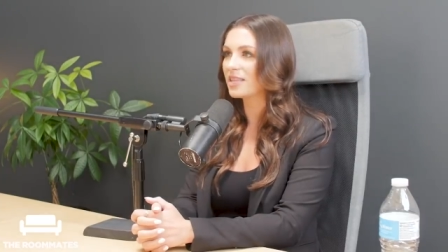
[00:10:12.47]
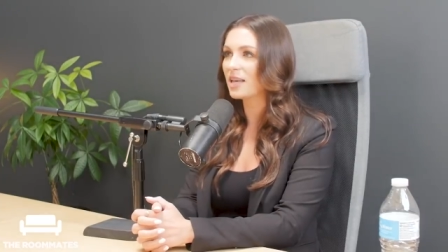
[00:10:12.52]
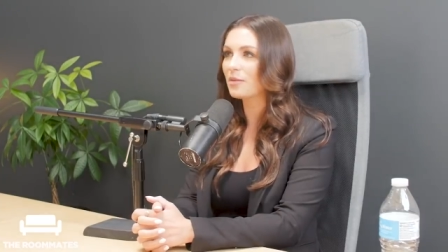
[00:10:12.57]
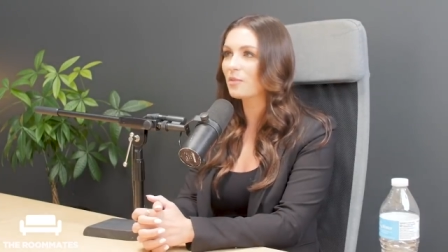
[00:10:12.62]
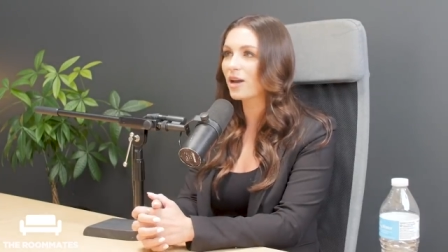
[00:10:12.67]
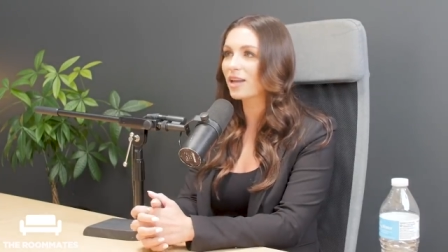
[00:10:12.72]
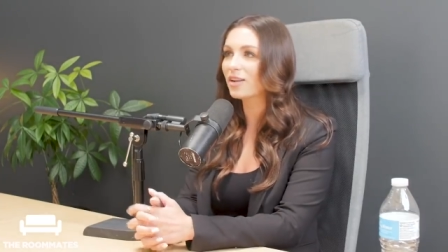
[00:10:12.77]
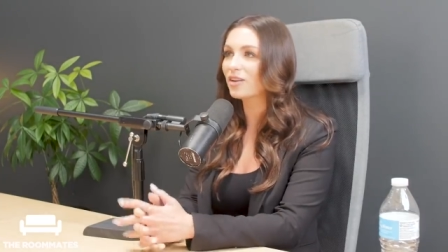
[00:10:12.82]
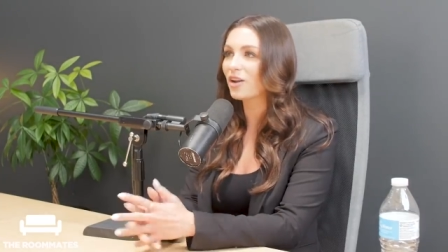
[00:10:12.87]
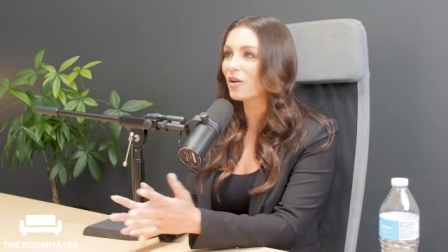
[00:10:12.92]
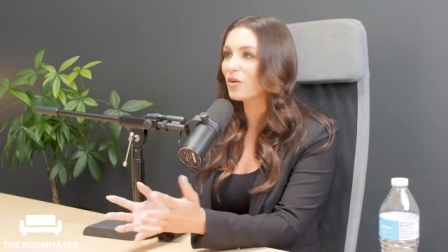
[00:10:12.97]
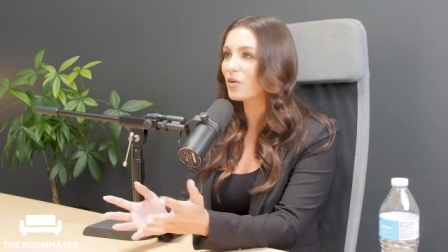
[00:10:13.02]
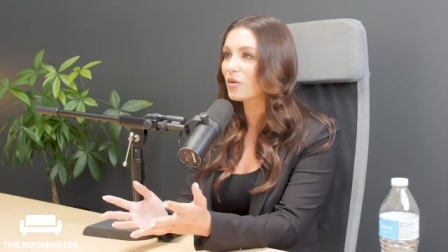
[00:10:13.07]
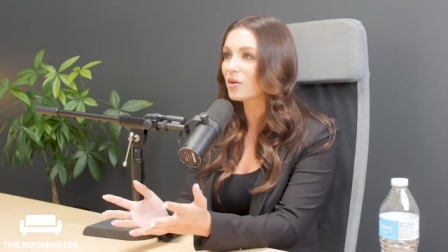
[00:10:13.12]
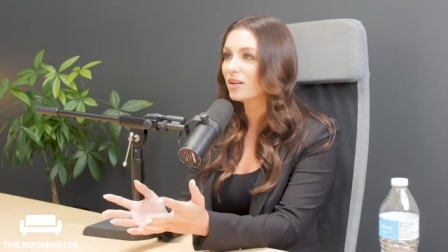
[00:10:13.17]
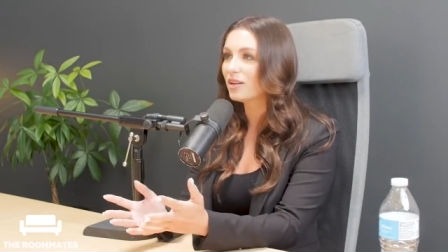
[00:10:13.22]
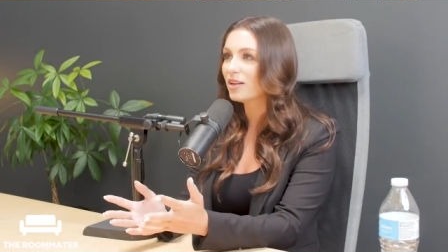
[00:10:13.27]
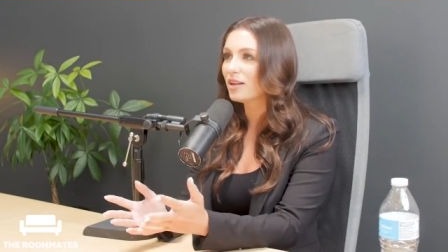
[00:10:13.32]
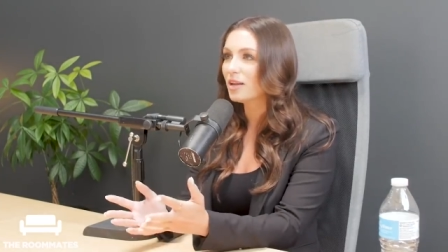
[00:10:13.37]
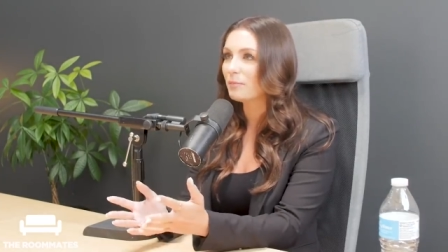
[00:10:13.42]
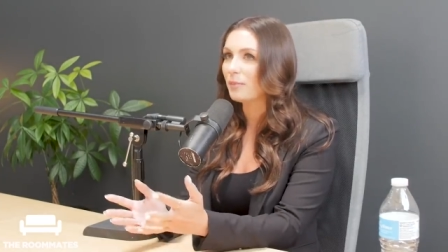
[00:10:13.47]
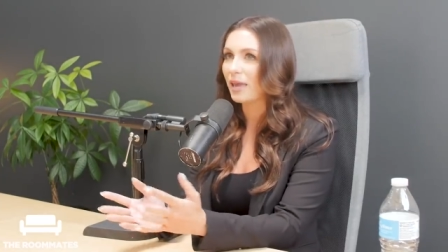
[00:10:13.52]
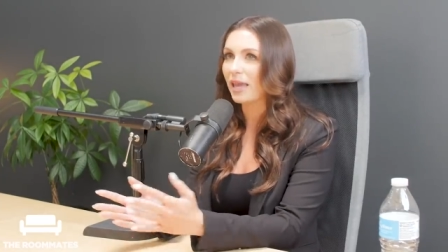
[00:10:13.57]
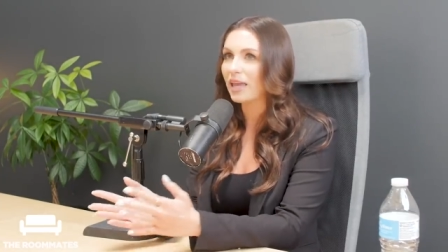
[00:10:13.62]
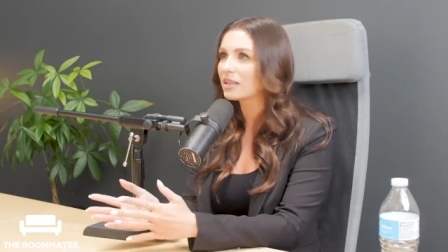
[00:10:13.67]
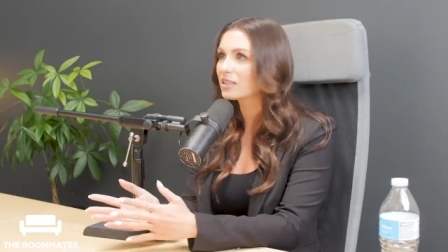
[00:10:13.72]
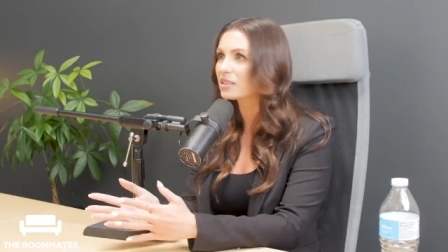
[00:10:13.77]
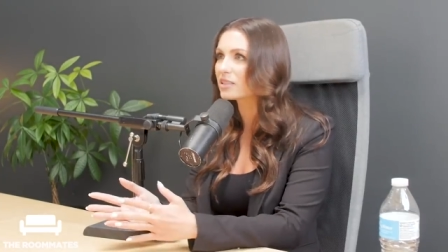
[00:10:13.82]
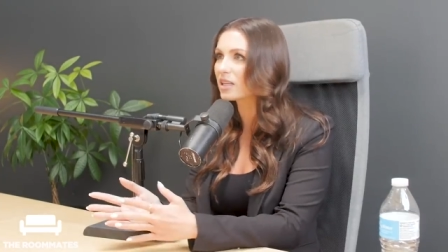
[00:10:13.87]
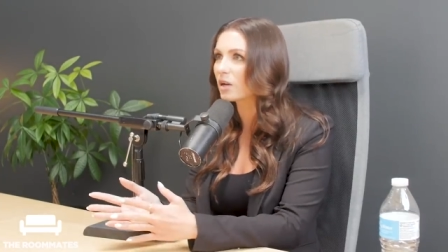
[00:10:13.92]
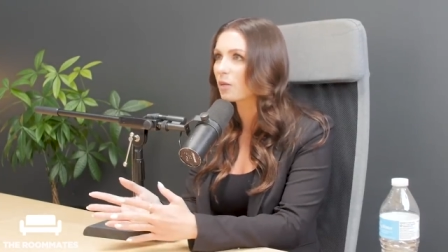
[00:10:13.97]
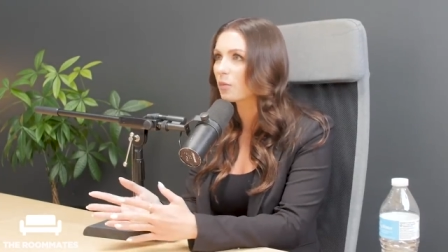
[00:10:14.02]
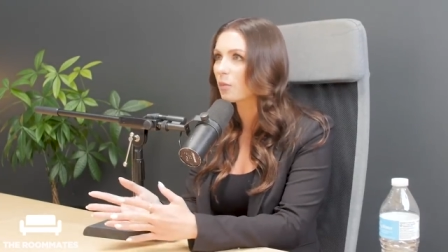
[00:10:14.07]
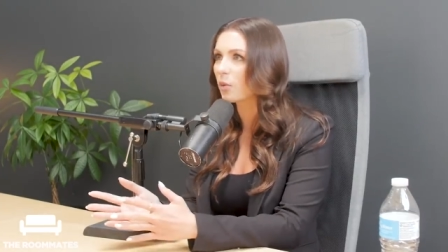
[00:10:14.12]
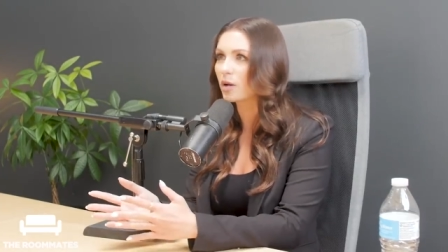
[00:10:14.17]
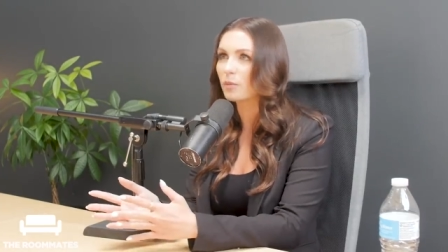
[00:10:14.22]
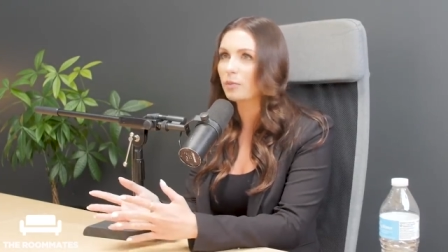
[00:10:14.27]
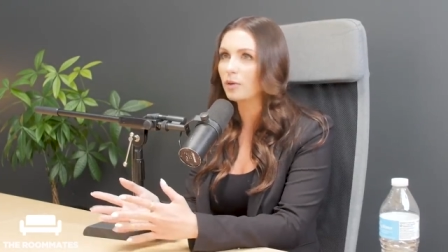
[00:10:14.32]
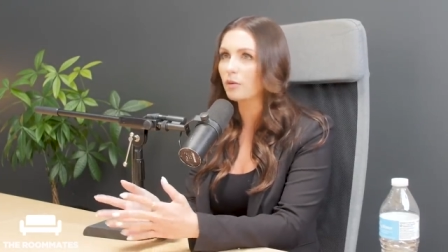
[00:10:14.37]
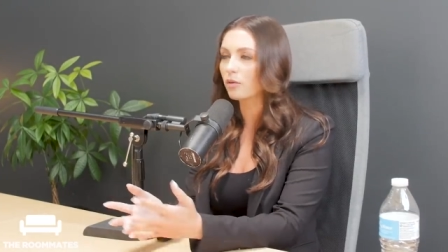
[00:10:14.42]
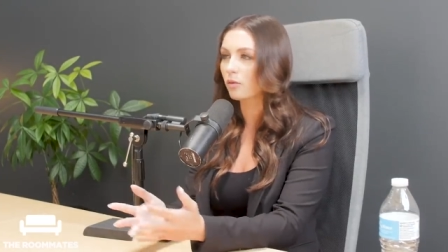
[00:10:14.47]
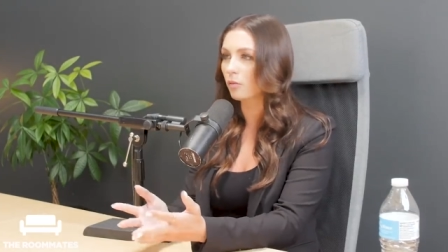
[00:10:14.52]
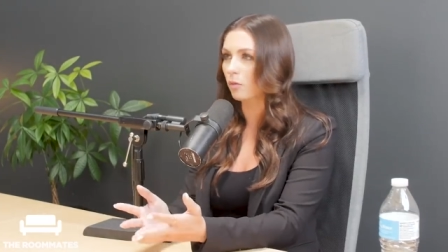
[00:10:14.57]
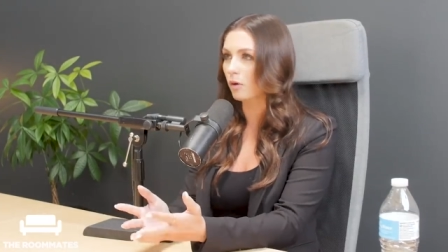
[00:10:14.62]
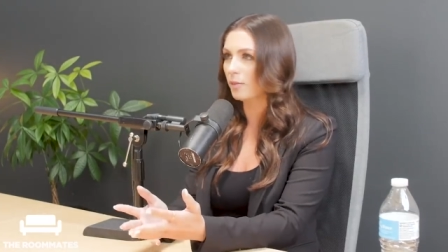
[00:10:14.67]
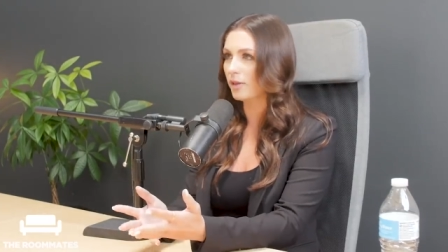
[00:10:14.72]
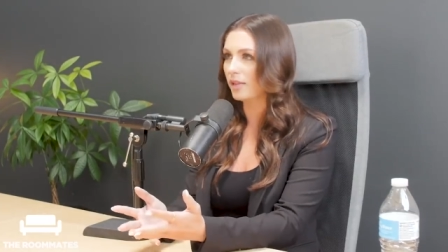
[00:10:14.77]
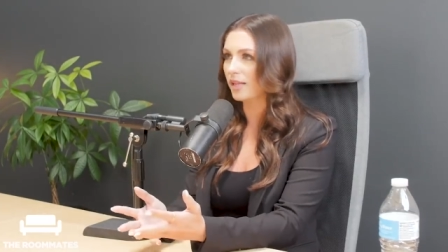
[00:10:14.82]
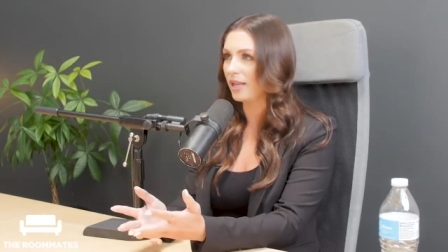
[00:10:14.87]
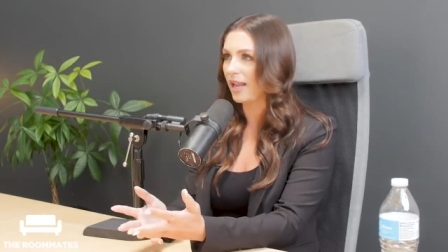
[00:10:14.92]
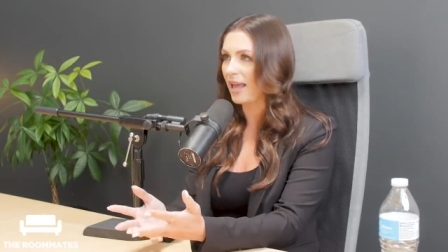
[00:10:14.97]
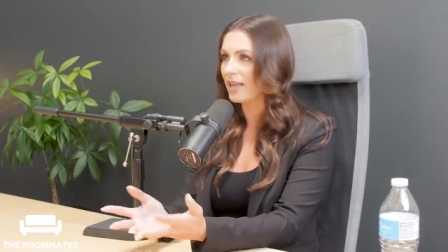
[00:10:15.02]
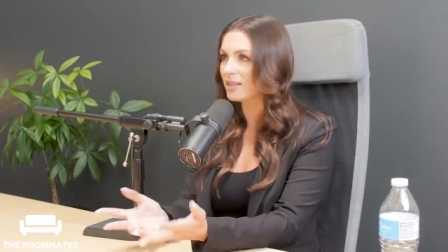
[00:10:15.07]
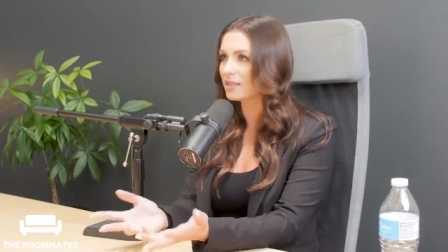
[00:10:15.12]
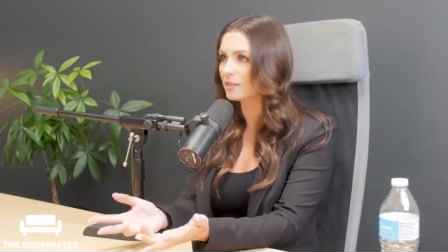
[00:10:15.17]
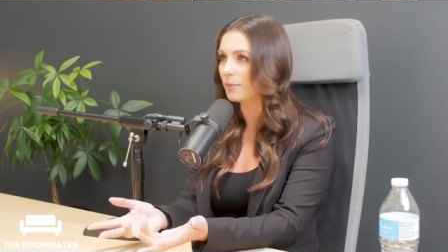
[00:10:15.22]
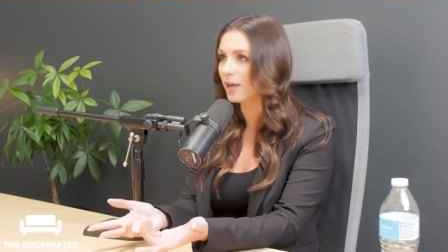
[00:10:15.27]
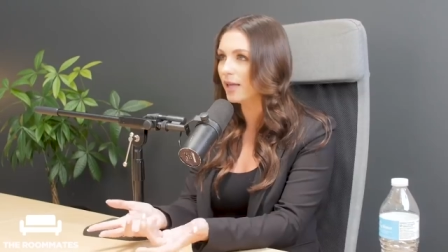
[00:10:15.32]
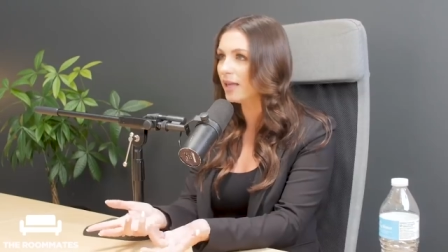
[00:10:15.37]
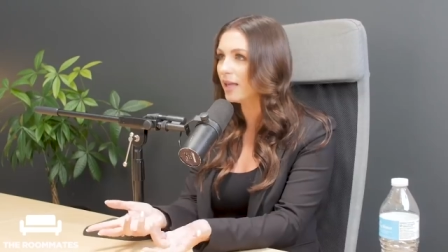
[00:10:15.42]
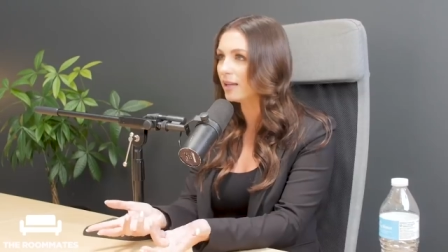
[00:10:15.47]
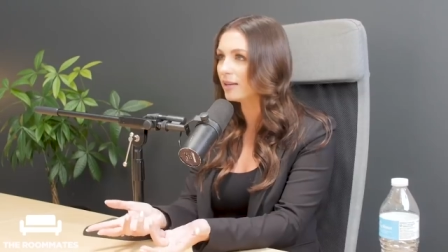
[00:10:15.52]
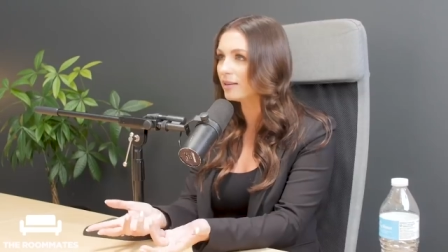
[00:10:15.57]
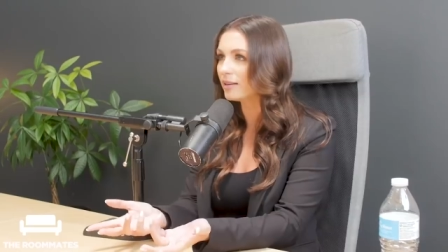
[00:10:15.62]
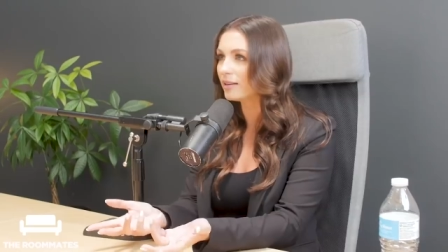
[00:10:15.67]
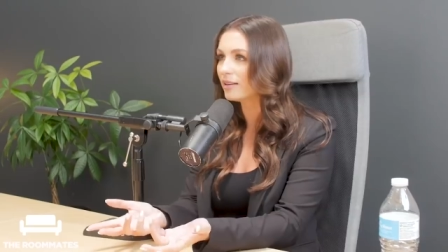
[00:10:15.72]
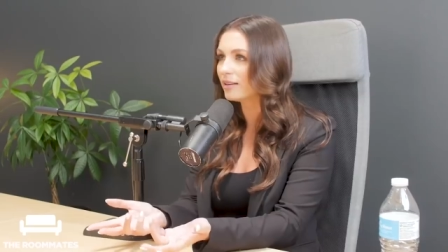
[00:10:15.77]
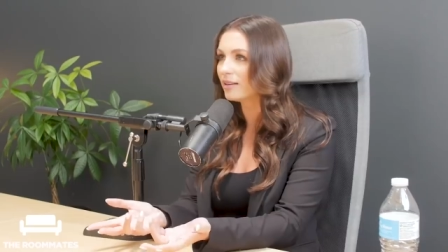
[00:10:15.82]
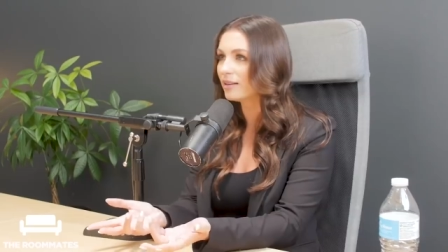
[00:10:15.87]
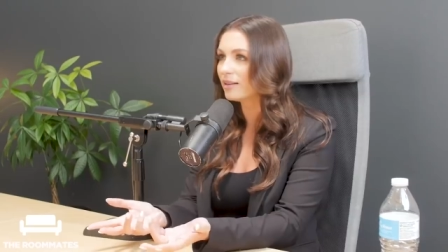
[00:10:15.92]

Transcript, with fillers: Same way no man is going to want to be with a woman that hates men.